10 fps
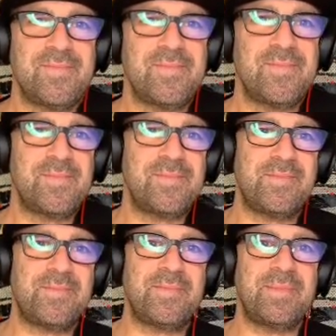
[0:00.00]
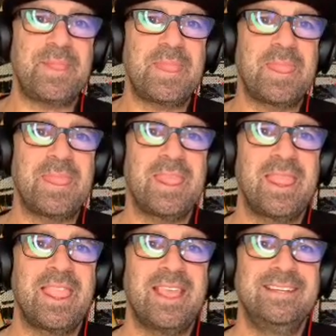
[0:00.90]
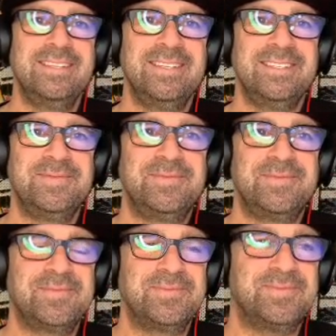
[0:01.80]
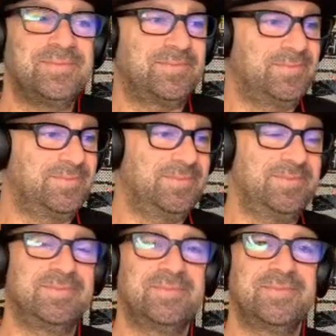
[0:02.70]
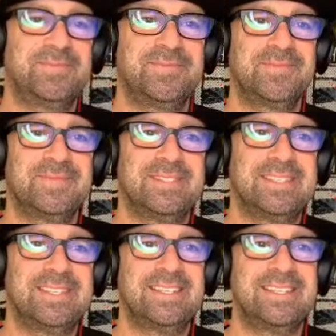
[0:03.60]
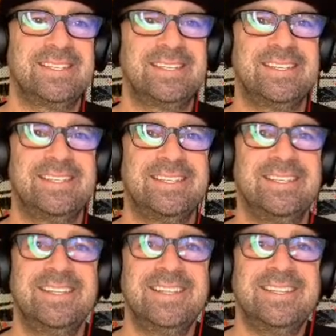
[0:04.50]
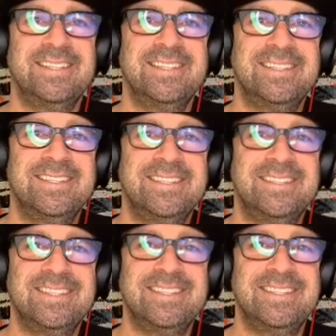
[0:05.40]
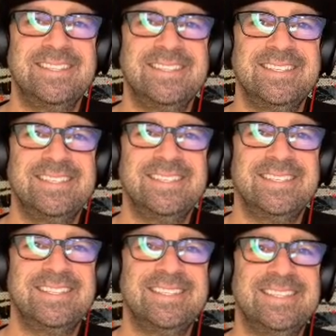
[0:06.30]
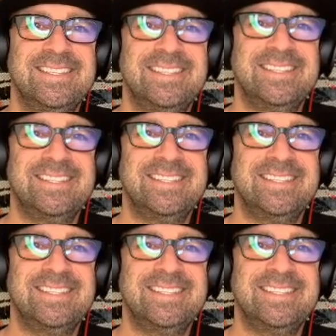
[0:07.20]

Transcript: The person shown says nothing.